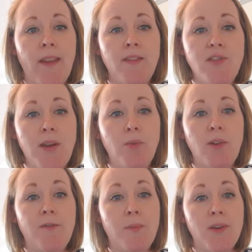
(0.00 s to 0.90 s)
She will
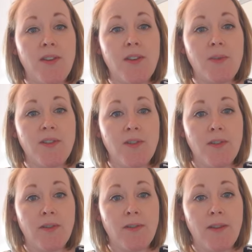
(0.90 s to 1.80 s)
give birth to a
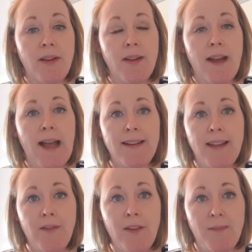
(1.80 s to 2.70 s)
son and
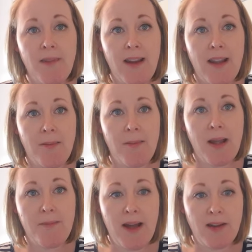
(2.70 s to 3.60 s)
give him the name
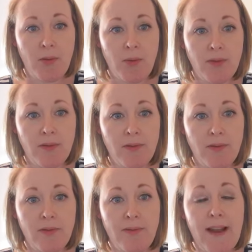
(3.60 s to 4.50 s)
Emmanuel.
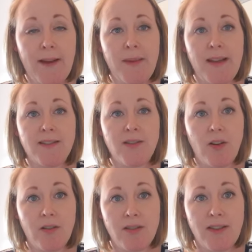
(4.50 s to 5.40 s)
That means
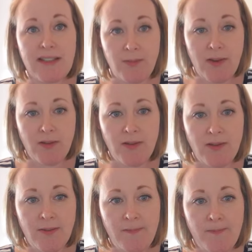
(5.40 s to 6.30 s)
God is with us.